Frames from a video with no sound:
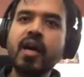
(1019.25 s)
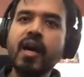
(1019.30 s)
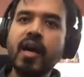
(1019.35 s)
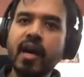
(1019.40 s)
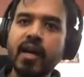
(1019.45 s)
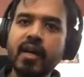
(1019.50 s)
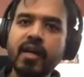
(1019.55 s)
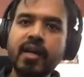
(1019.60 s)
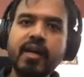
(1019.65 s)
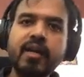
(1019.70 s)

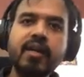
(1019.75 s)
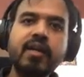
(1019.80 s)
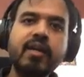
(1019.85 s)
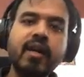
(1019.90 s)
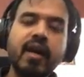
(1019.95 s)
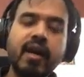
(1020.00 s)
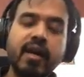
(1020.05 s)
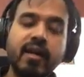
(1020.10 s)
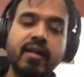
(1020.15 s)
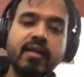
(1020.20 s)
and
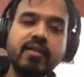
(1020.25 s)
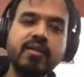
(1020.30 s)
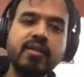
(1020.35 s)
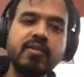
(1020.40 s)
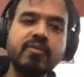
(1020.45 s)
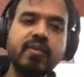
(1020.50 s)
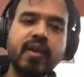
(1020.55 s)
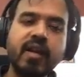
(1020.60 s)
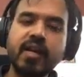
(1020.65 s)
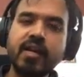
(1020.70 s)
integers
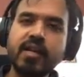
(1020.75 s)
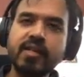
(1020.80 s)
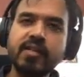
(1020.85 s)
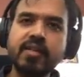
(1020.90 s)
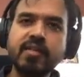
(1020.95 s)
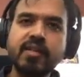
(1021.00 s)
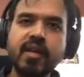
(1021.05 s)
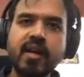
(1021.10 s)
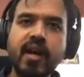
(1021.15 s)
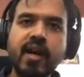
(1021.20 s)
where
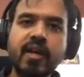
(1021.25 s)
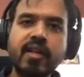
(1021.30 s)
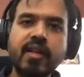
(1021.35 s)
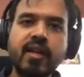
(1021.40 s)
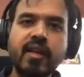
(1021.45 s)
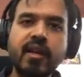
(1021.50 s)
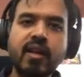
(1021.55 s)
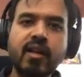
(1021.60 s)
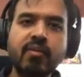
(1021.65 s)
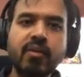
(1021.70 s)
integers are greater than
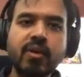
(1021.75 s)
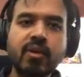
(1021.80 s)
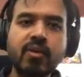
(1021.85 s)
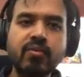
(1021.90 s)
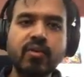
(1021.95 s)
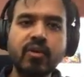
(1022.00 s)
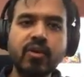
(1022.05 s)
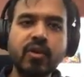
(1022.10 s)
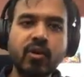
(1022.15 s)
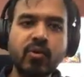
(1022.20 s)
or equal to
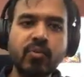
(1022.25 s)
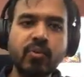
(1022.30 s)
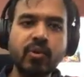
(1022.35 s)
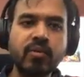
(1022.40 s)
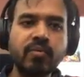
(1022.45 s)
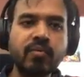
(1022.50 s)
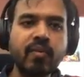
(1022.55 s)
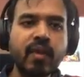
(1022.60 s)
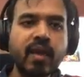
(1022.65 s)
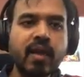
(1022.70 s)
for the output.
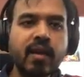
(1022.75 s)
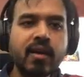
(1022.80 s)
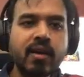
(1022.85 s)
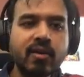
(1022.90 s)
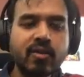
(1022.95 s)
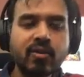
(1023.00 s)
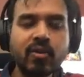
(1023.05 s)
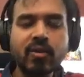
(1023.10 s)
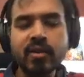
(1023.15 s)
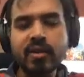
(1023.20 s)

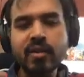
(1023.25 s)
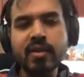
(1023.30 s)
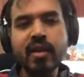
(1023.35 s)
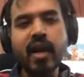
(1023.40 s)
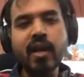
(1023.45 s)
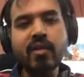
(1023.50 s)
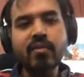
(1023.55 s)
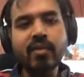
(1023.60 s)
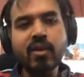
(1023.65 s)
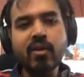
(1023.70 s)
So
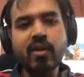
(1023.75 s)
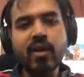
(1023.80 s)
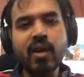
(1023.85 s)
that we call